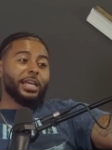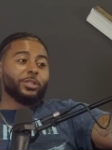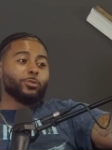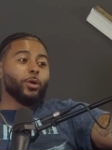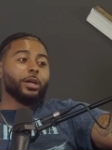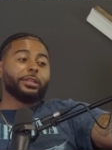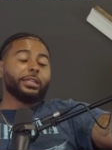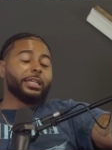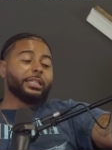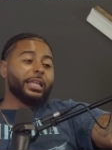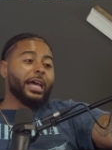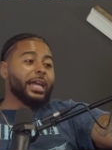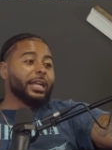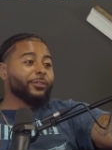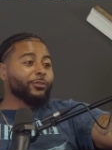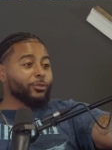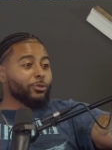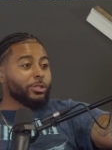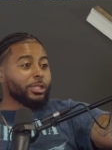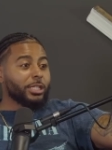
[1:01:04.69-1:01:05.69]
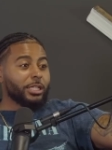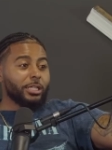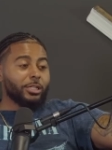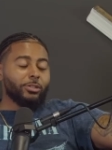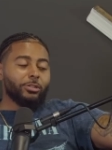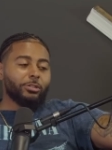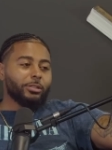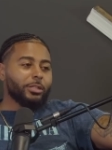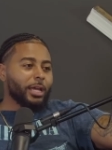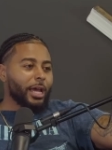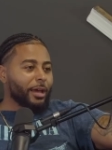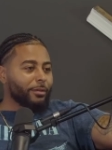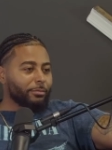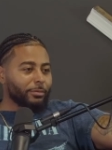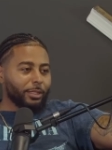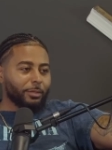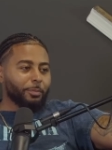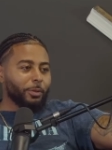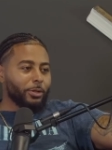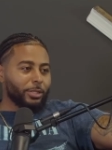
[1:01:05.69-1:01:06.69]
It's one thing that if you see
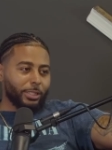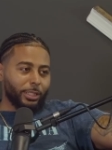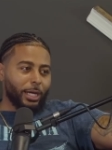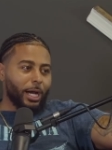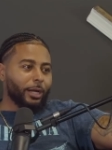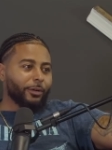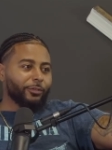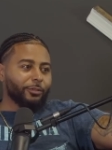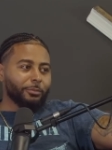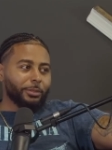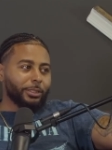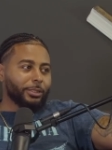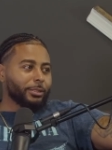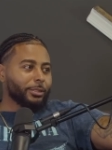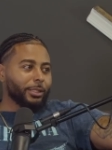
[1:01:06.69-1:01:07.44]
the person got it from me.